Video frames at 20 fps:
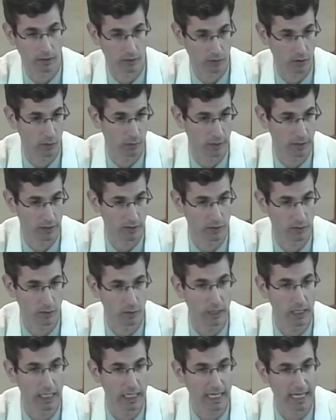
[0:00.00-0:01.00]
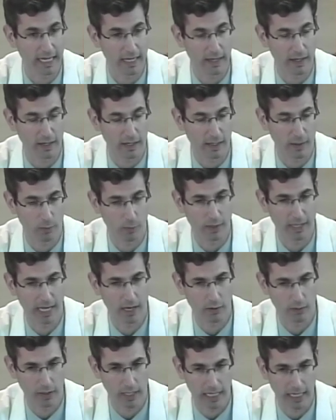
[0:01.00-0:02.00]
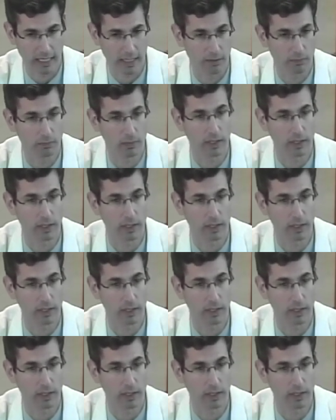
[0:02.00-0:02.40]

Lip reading: go into, without a